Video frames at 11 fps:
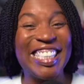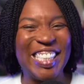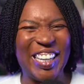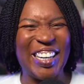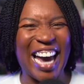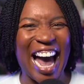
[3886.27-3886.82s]

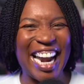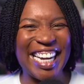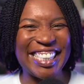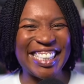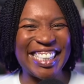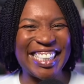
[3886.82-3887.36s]
You got it?
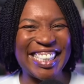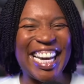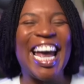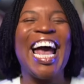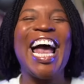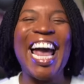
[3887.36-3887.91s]

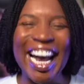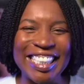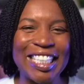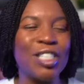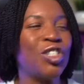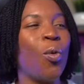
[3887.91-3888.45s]

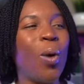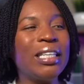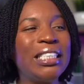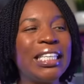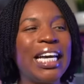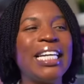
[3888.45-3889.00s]
Excellent. So once
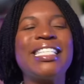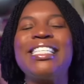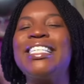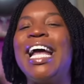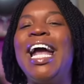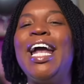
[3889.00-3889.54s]
again,
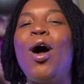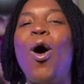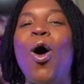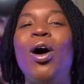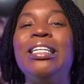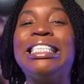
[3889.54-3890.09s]
stay
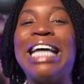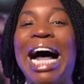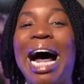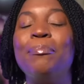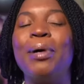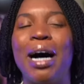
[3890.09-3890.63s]
on
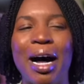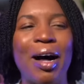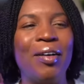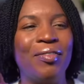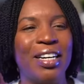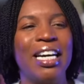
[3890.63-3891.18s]
top
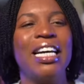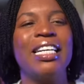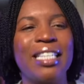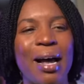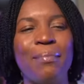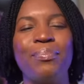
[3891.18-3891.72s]
of
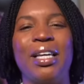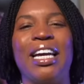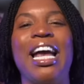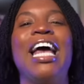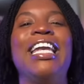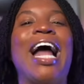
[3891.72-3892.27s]
something.
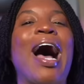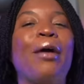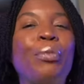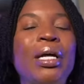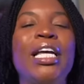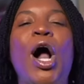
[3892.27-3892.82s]
Now, I
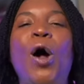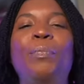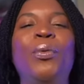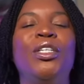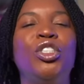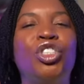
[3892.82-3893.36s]
really hope
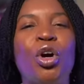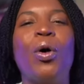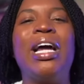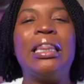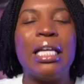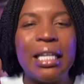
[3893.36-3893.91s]
you
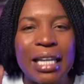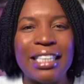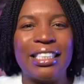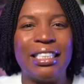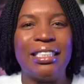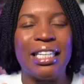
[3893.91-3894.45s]
enjoyed the
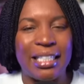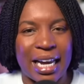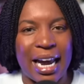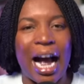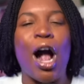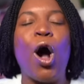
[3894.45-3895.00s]
lesson
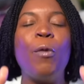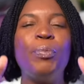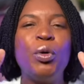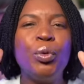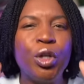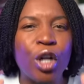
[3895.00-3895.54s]
today. I hope
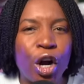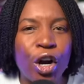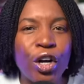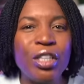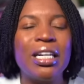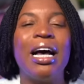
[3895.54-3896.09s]
you
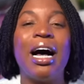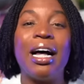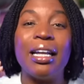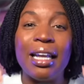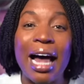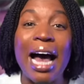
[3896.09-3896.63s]
learned
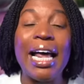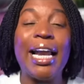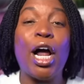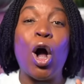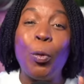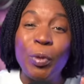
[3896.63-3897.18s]
a lot and
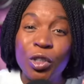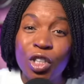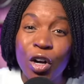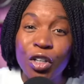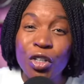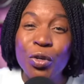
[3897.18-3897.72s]
I hope you
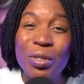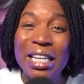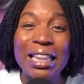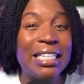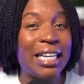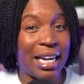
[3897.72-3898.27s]
start using
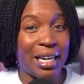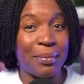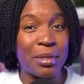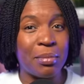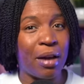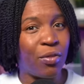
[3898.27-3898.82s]
these
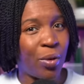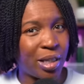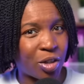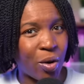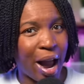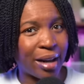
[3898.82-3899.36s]
idioms. My voice
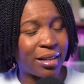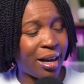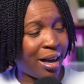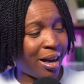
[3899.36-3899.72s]
cracked.